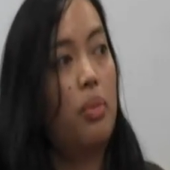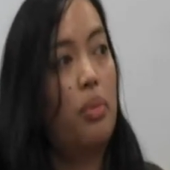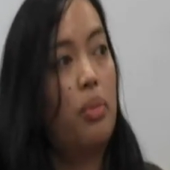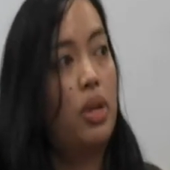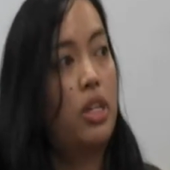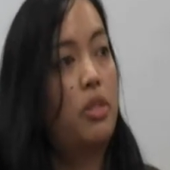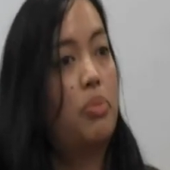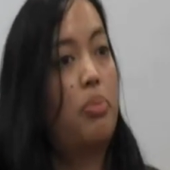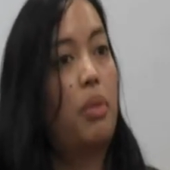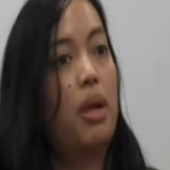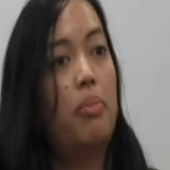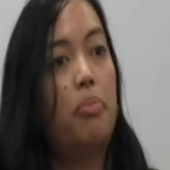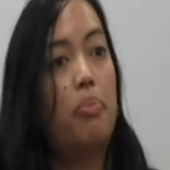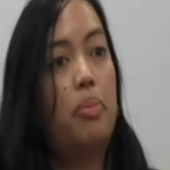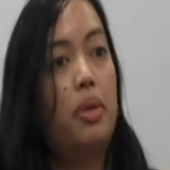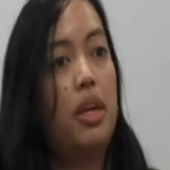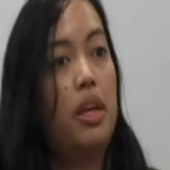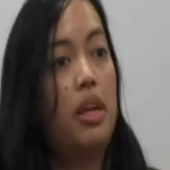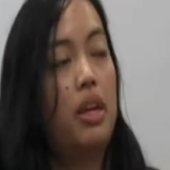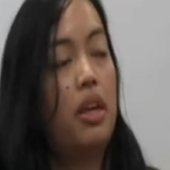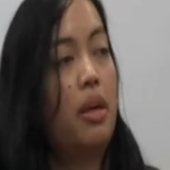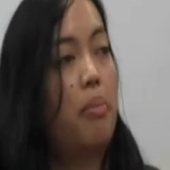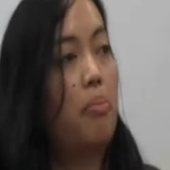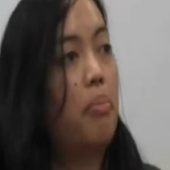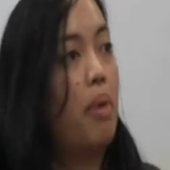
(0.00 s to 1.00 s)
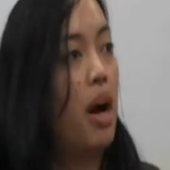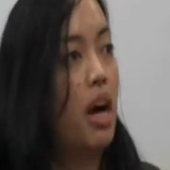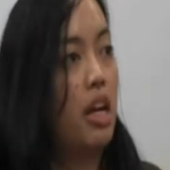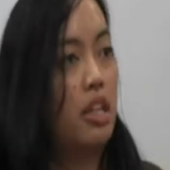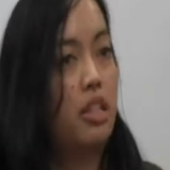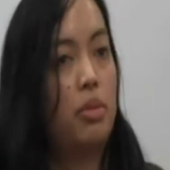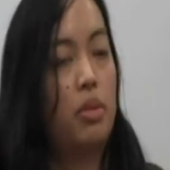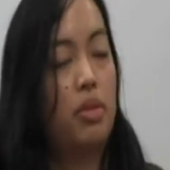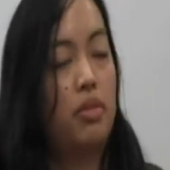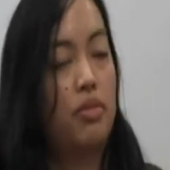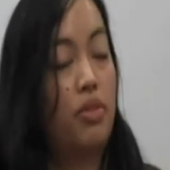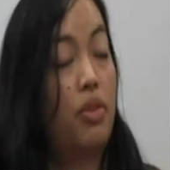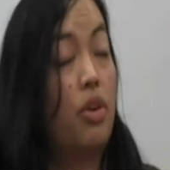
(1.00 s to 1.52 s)
which might be
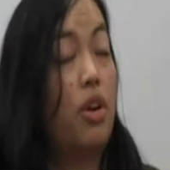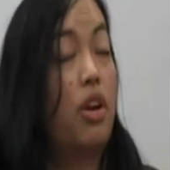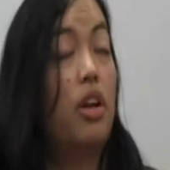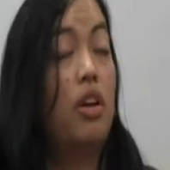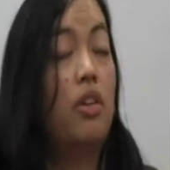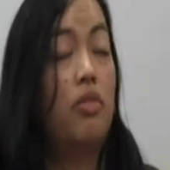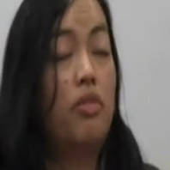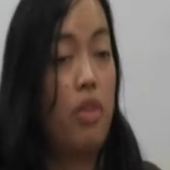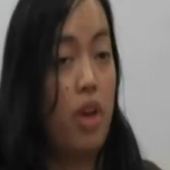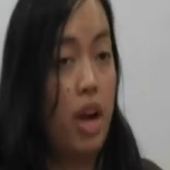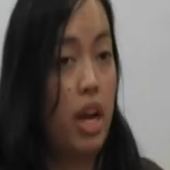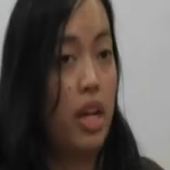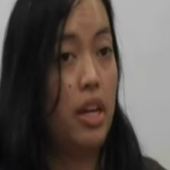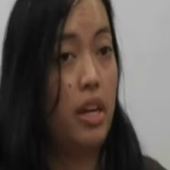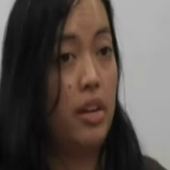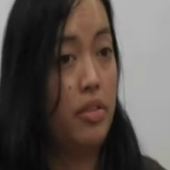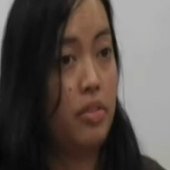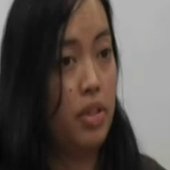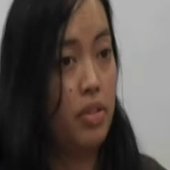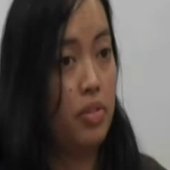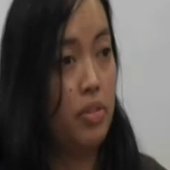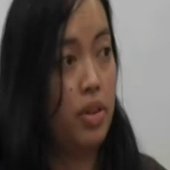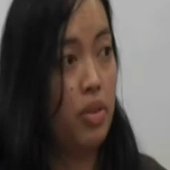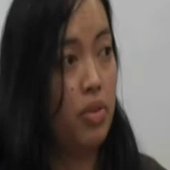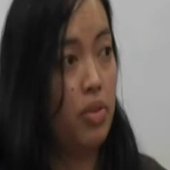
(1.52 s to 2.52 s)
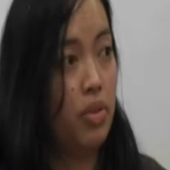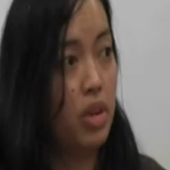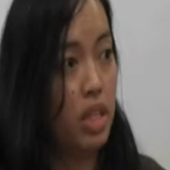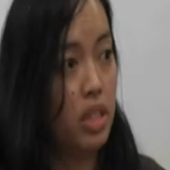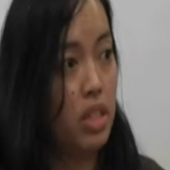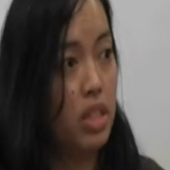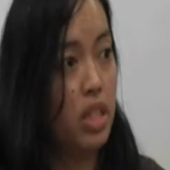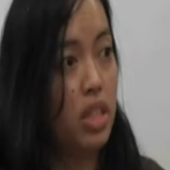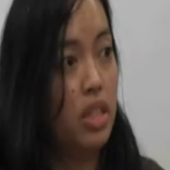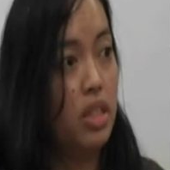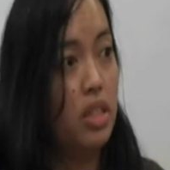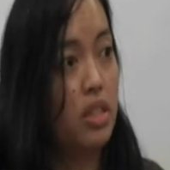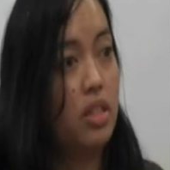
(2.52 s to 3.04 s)
impossible for a variety of different
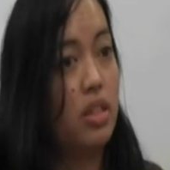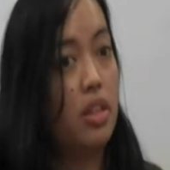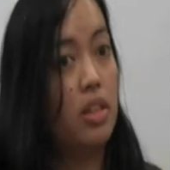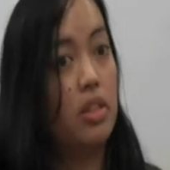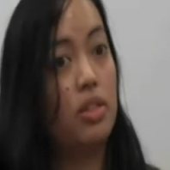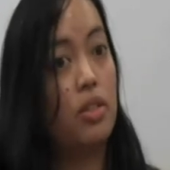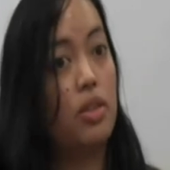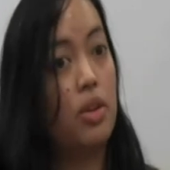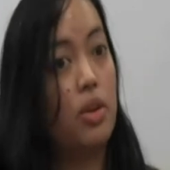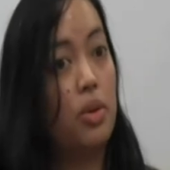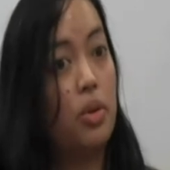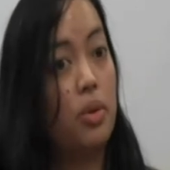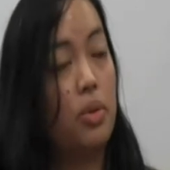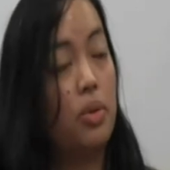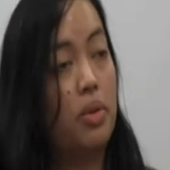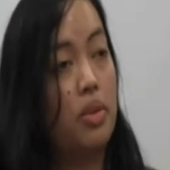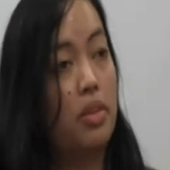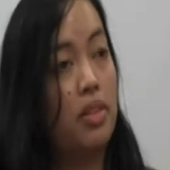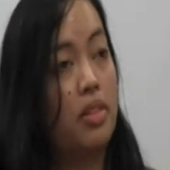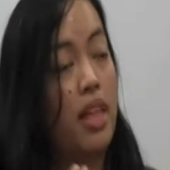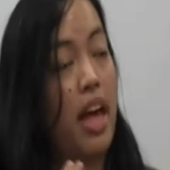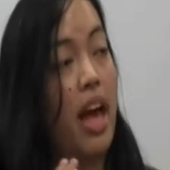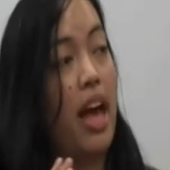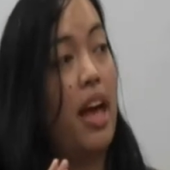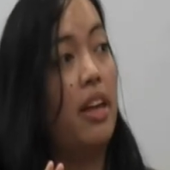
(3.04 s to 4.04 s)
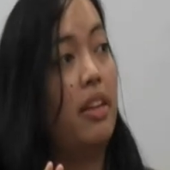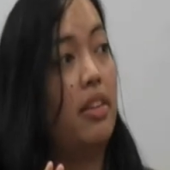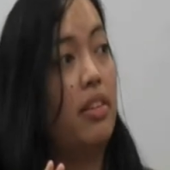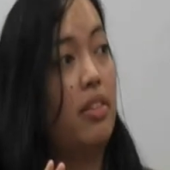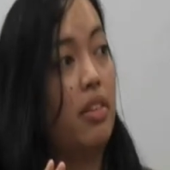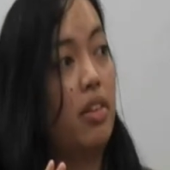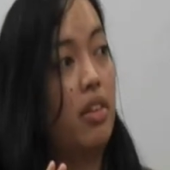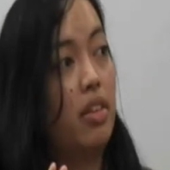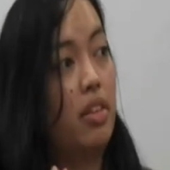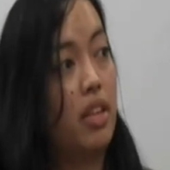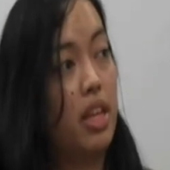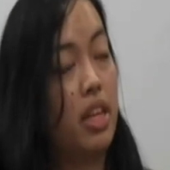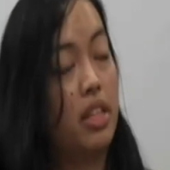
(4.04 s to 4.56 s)
reasons. And so that
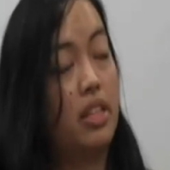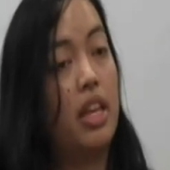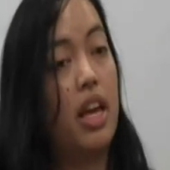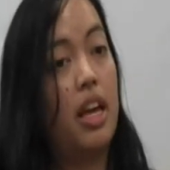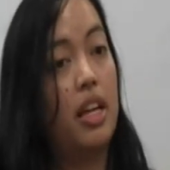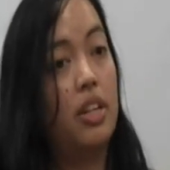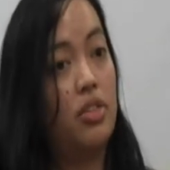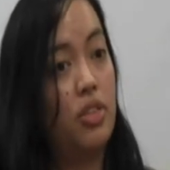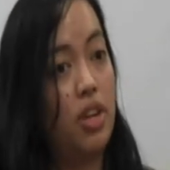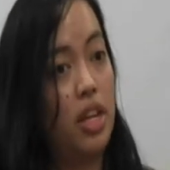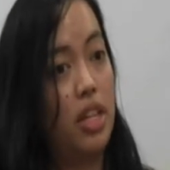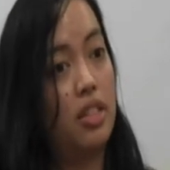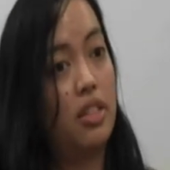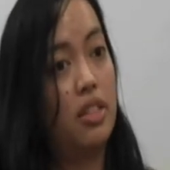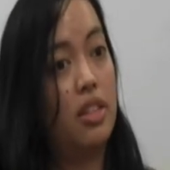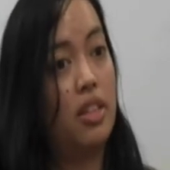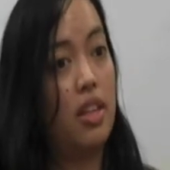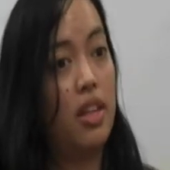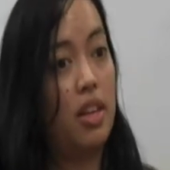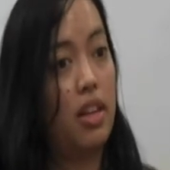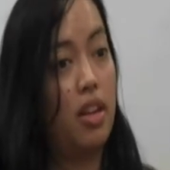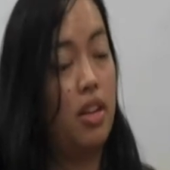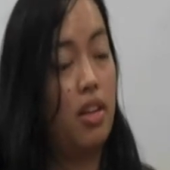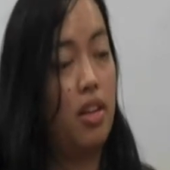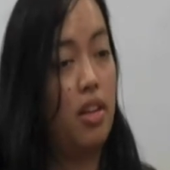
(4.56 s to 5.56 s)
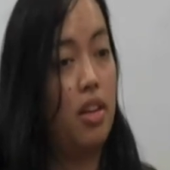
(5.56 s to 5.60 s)
exaggerates the